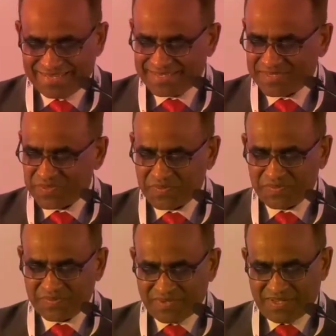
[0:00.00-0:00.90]
So,
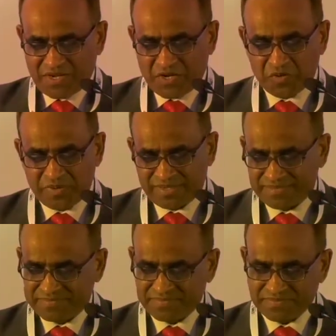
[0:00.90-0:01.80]

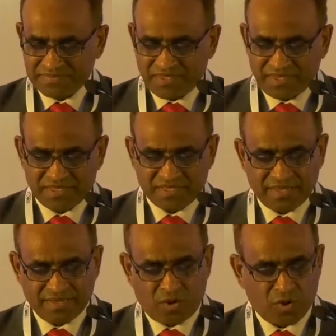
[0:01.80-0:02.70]
however, it's
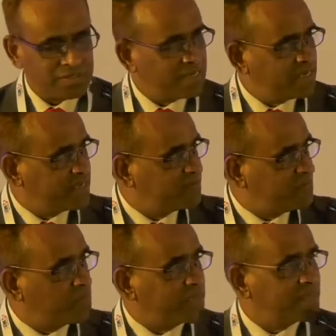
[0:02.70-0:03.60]
an honor
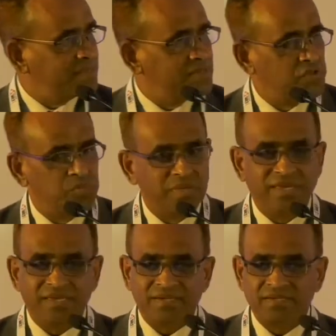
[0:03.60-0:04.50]
for me to be
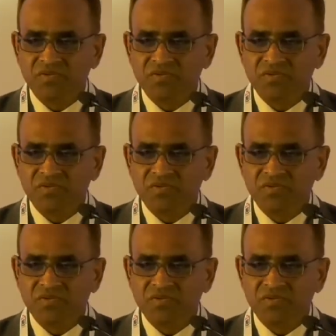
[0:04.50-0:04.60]
here